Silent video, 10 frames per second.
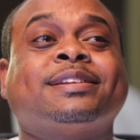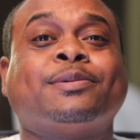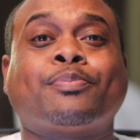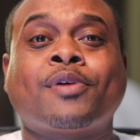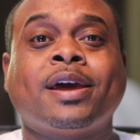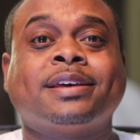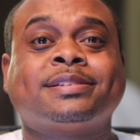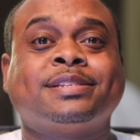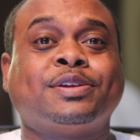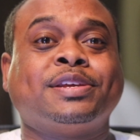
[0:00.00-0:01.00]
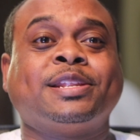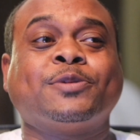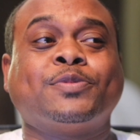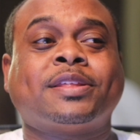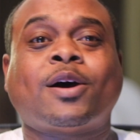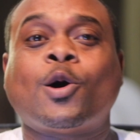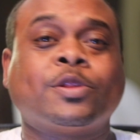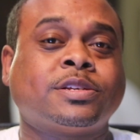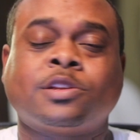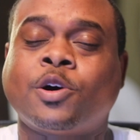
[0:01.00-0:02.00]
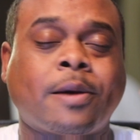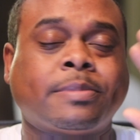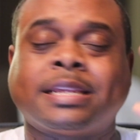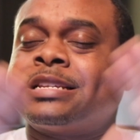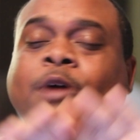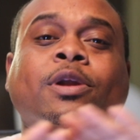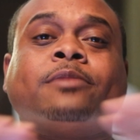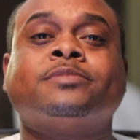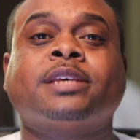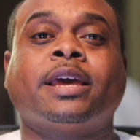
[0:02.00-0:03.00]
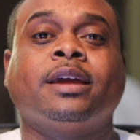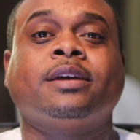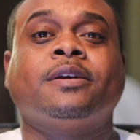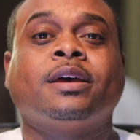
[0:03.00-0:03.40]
depressed, they're dealing with all this. No, that's not what I'm saying.